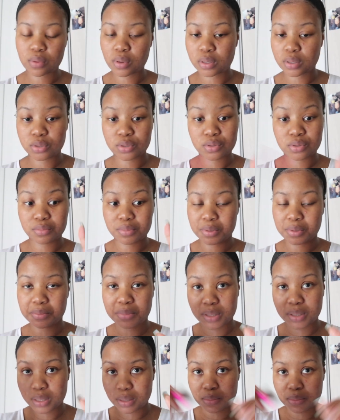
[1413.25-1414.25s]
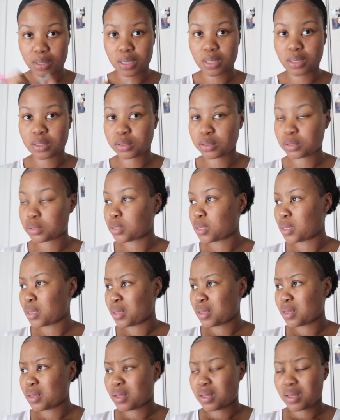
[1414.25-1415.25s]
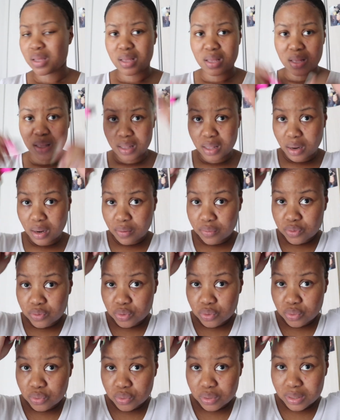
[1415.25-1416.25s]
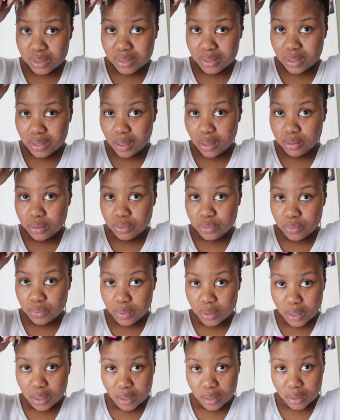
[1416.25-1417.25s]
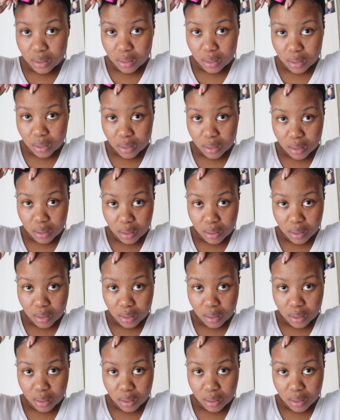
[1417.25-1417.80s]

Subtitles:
just remembered something else that I have to do since last week, I think.